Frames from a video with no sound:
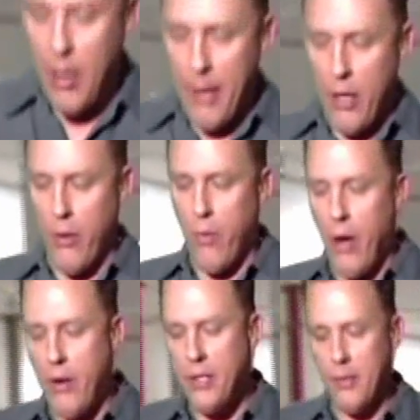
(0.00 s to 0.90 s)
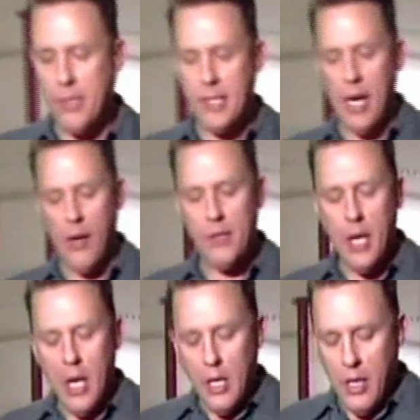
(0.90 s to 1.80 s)
to talk about are the rotors
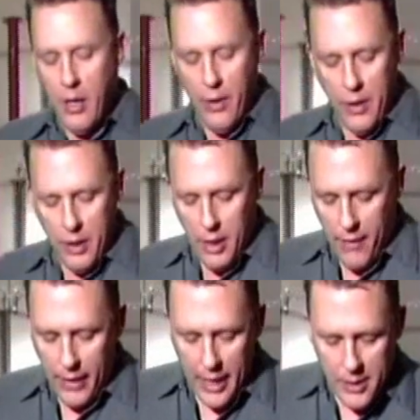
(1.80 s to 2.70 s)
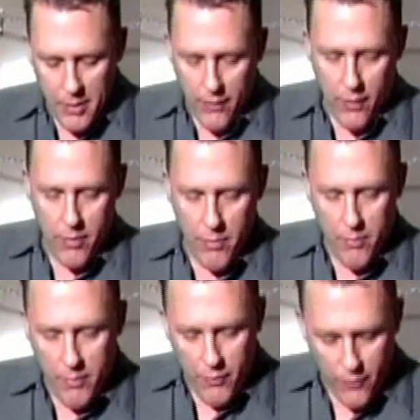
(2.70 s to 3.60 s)
themselves. You know, I've got some different
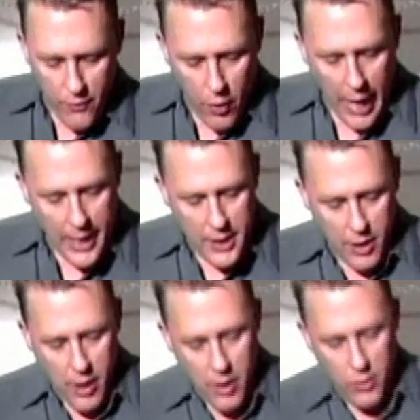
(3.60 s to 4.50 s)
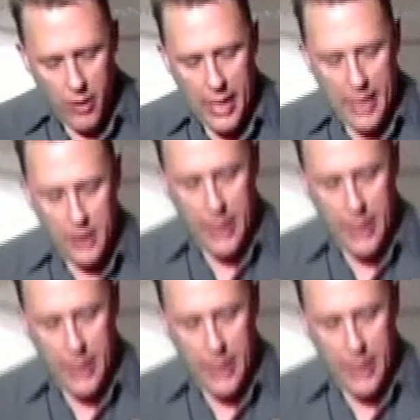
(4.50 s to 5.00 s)
varieties here. Here's one that